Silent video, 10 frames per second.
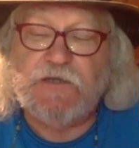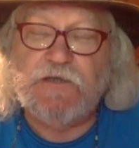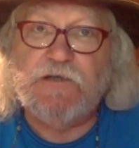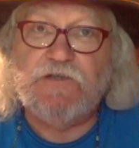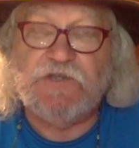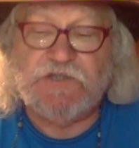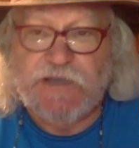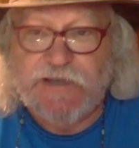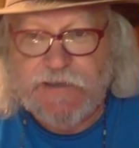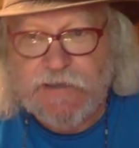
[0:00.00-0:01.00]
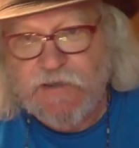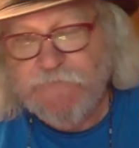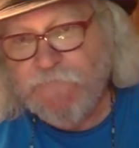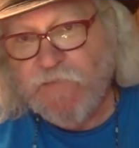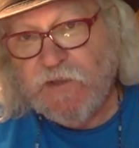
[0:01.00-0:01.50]
society,
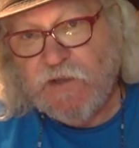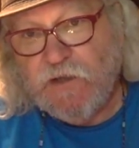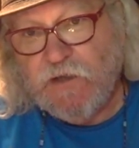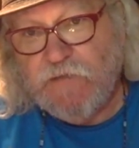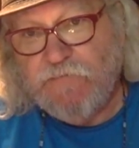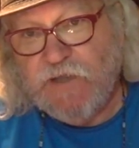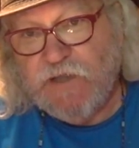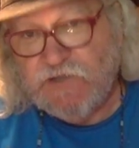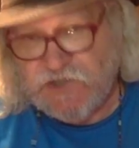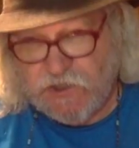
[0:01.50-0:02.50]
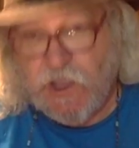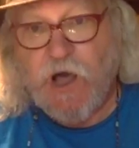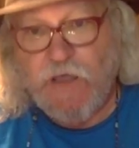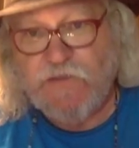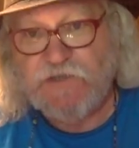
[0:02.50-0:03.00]
and
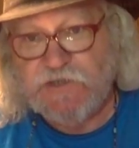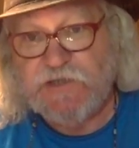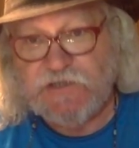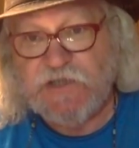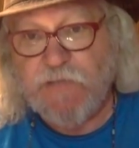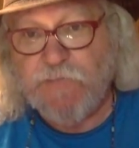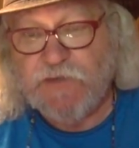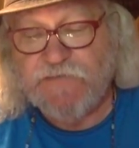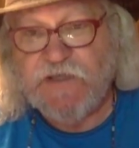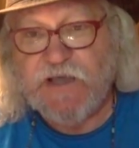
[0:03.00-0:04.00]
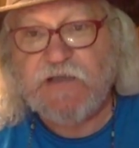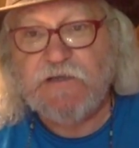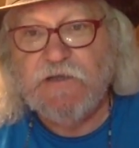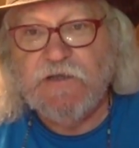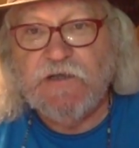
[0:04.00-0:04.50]
sloth is an example of that,
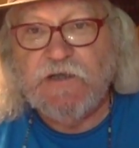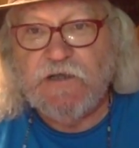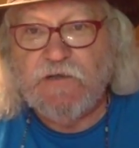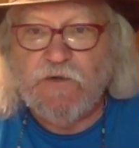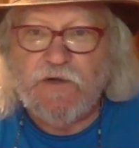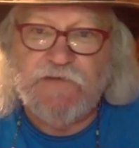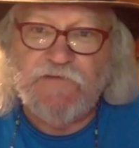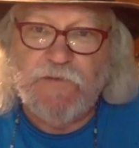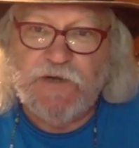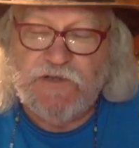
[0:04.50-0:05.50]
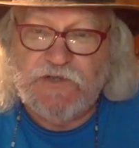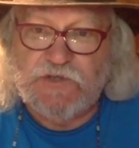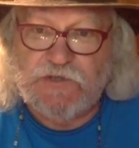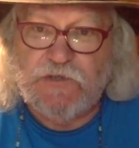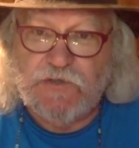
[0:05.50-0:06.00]
where everybody
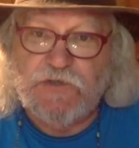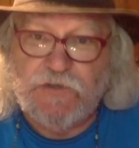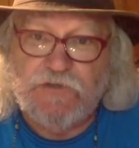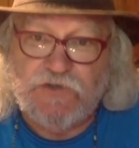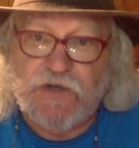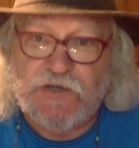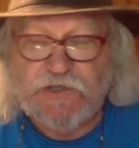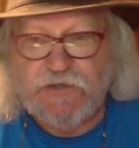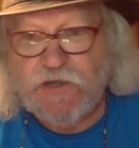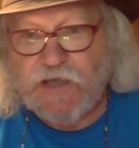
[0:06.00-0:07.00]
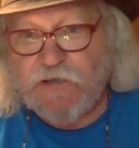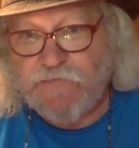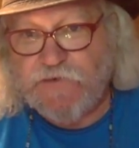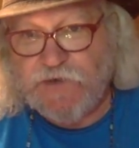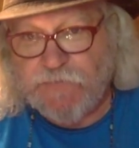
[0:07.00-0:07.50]
just tries to look out
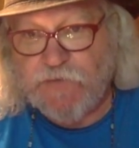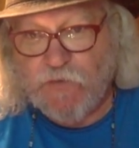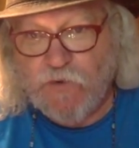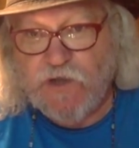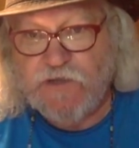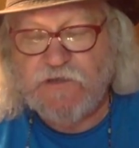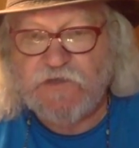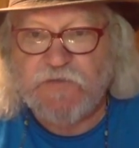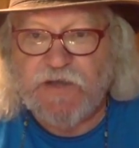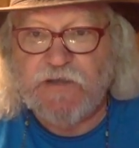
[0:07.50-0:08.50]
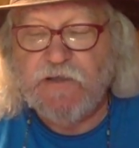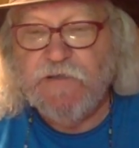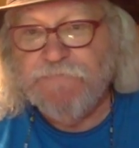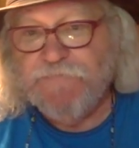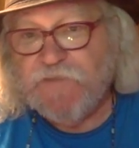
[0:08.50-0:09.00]
for number one, despite
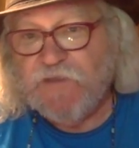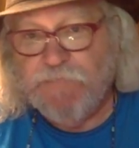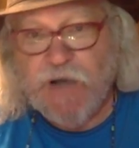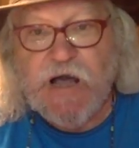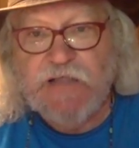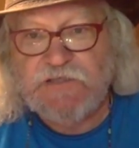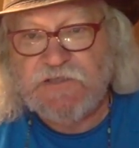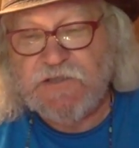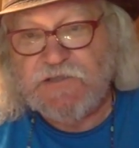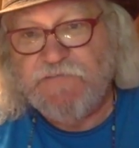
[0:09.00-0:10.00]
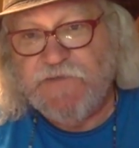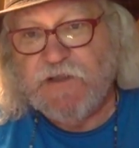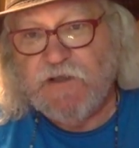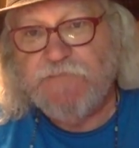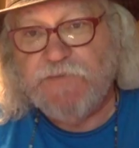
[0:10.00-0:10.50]
the bonds that
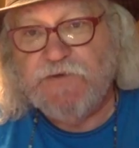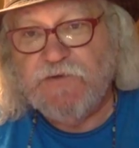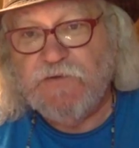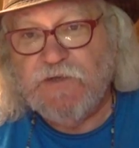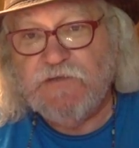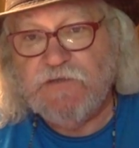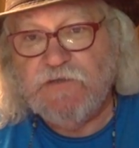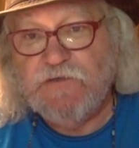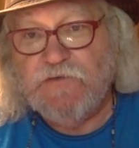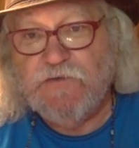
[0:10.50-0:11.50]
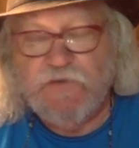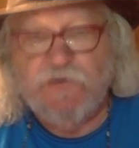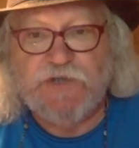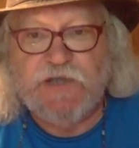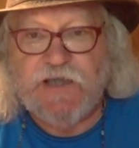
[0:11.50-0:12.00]
develop. You
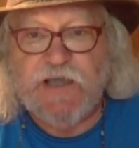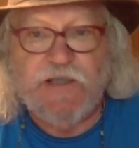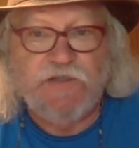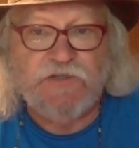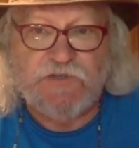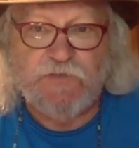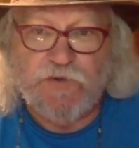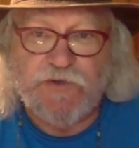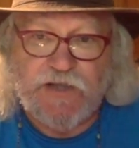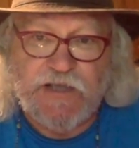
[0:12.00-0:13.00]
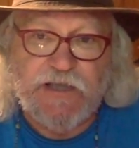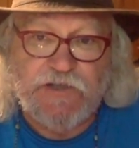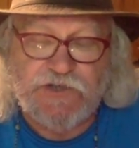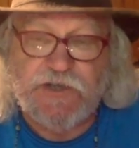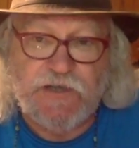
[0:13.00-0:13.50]
shake hands. It's more than a
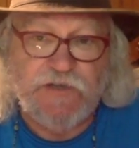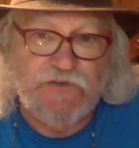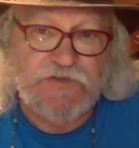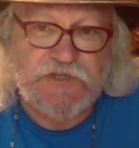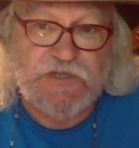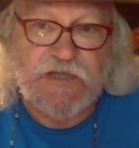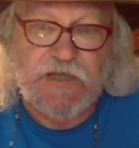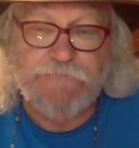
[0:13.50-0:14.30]
handshake, and you see that